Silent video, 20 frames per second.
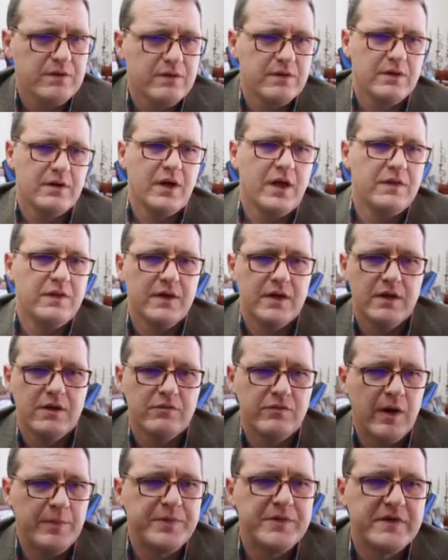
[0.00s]
And then
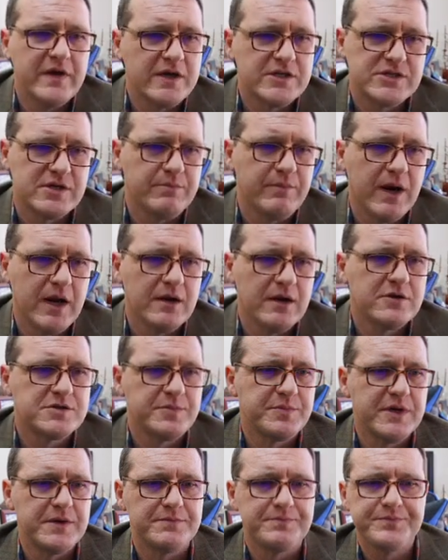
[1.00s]
reputation
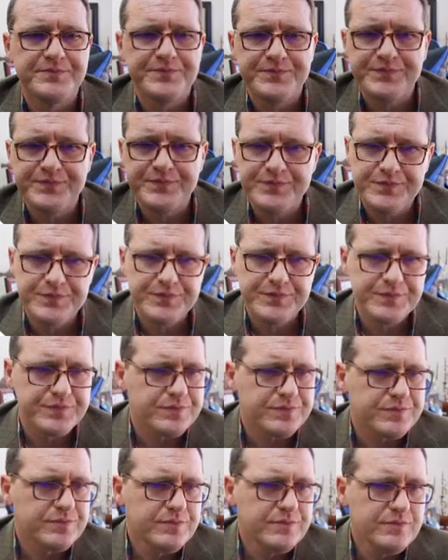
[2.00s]
management,
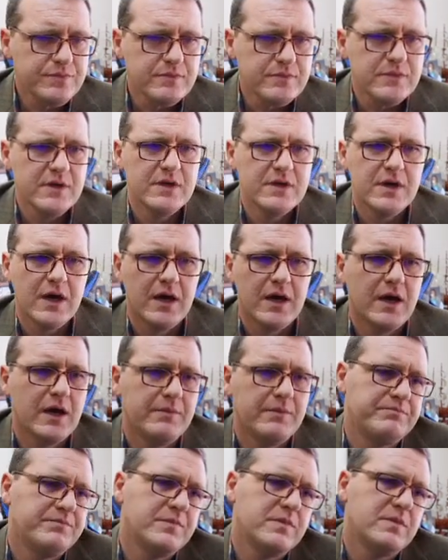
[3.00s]

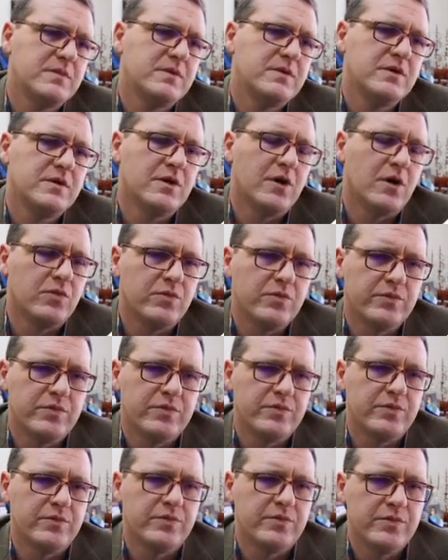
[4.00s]

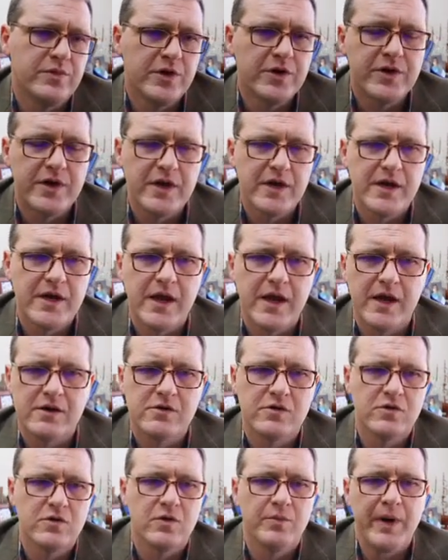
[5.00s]
you can connect
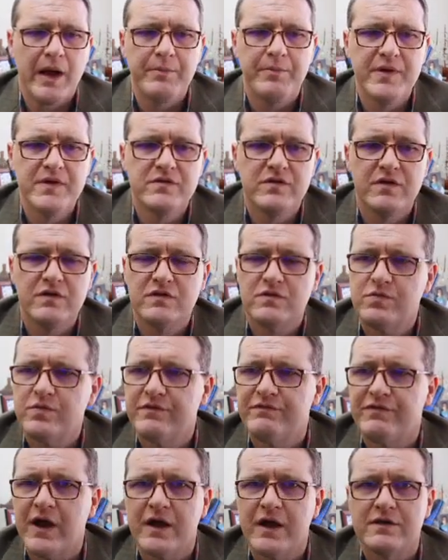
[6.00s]
Google My Business.
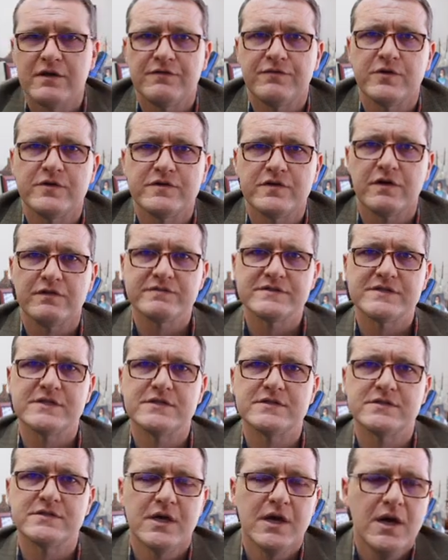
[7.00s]
We've got different
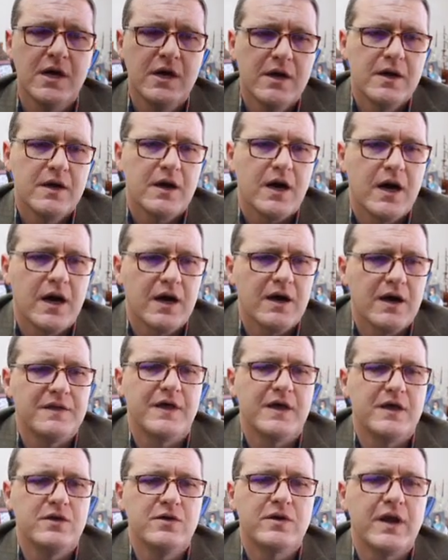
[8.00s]
services
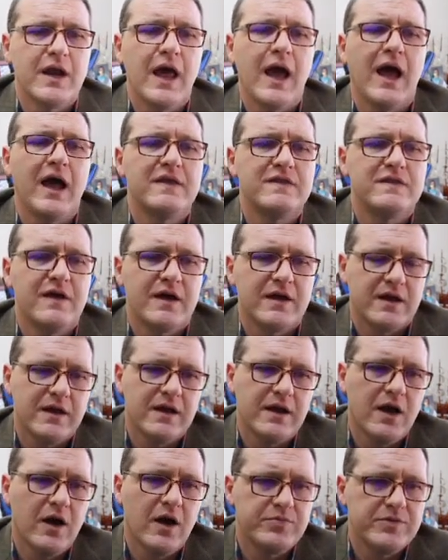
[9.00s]
that you can add that
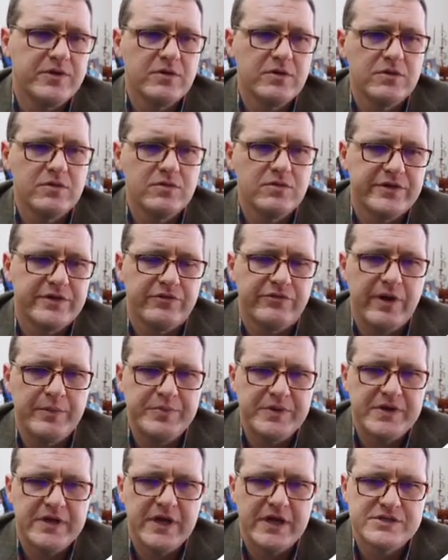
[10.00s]
can help you with your
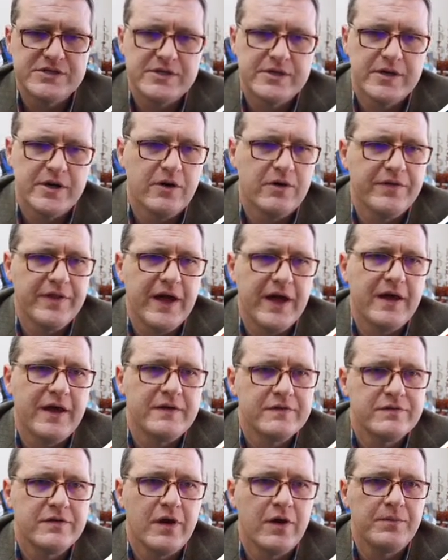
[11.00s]
reputation and all that.
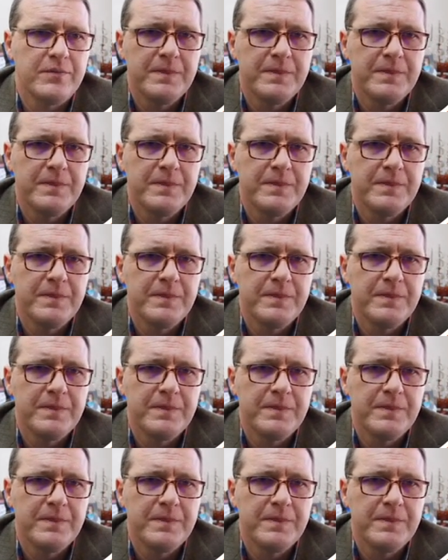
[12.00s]
So